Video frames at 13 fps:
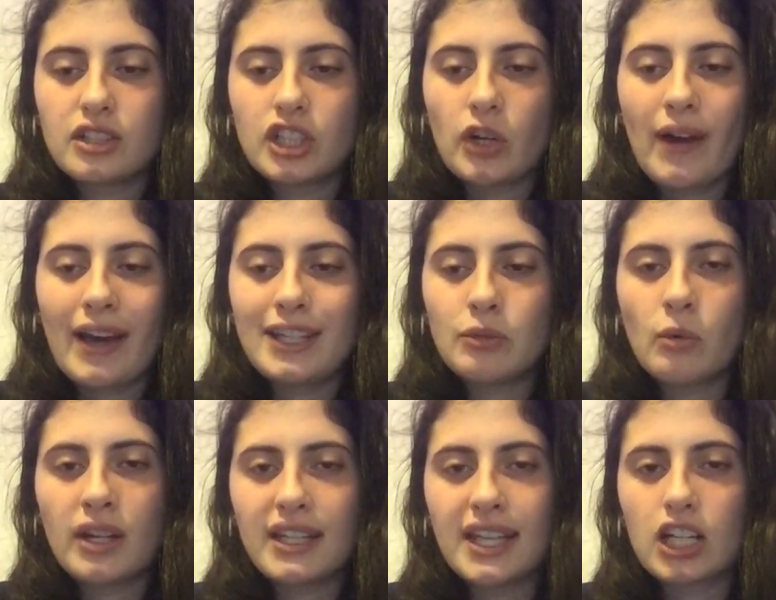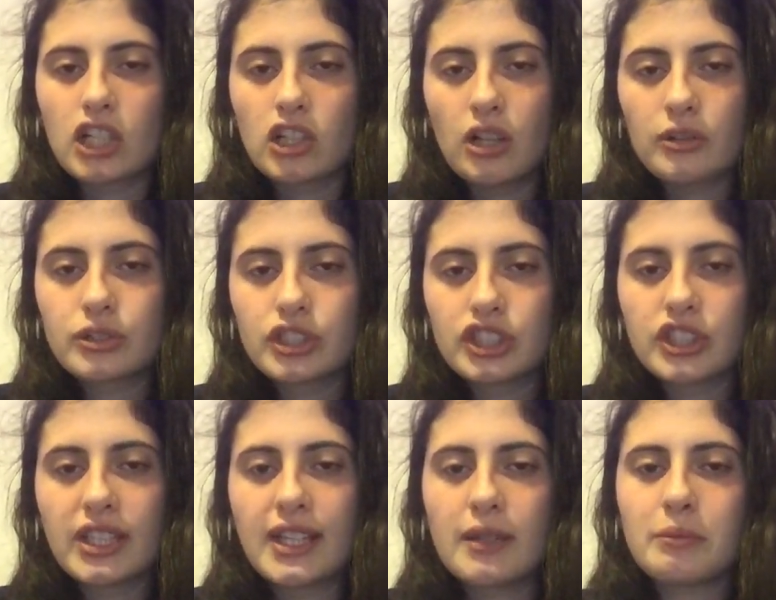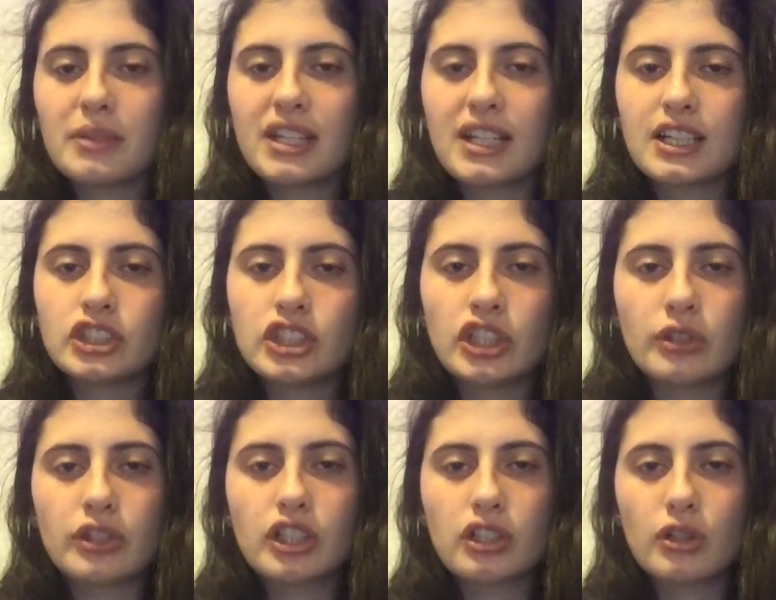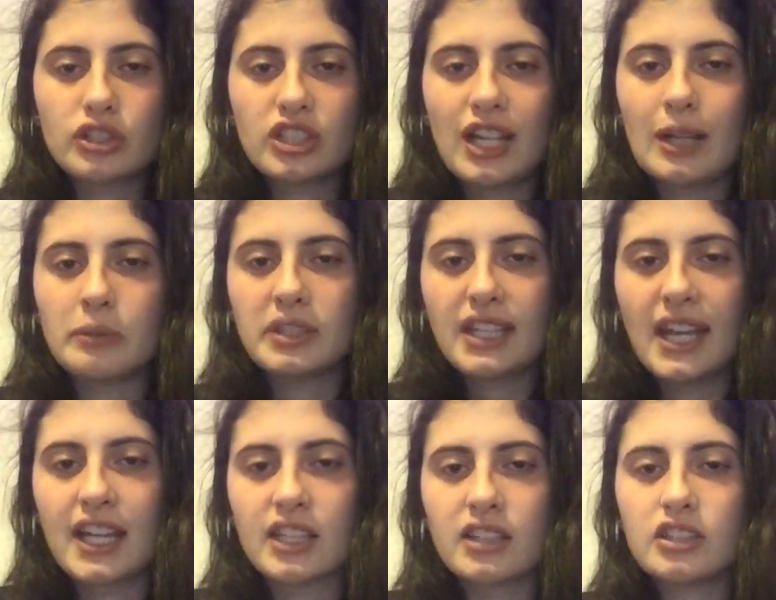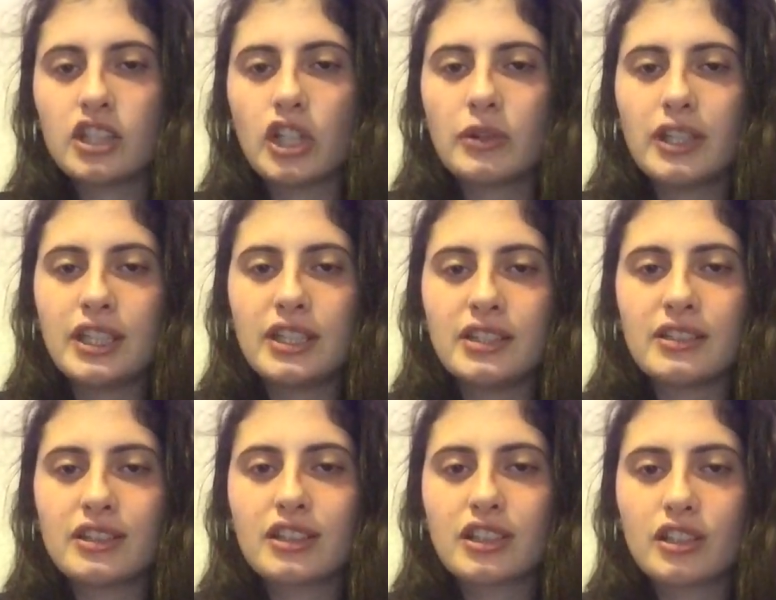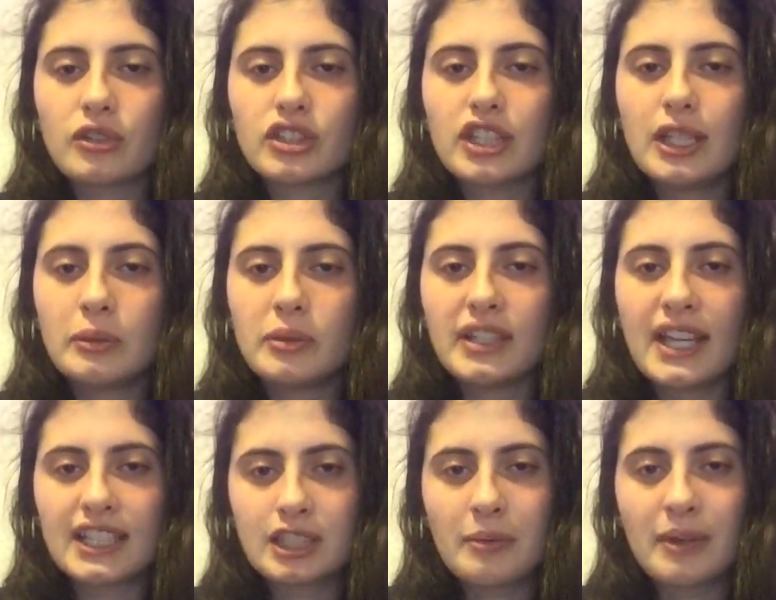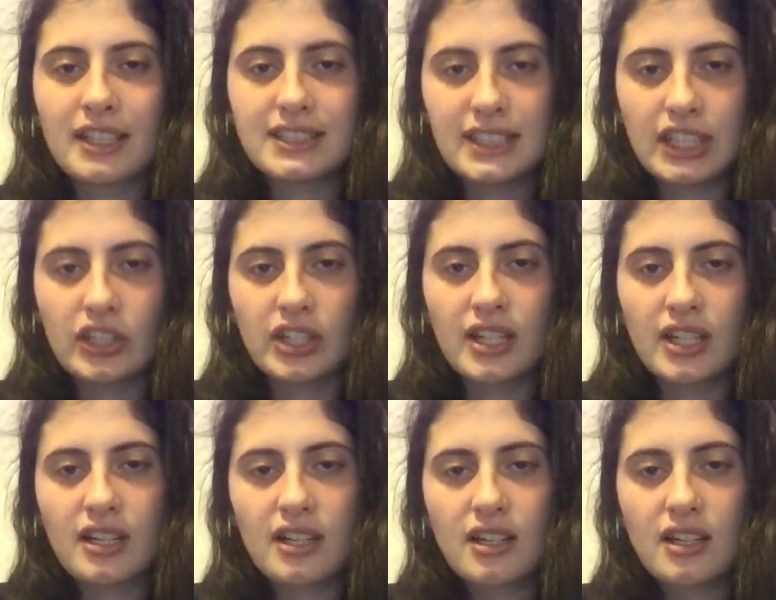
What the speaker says: I didn't want to get closer to him because, the closer I would get, the closer he would get to my secret,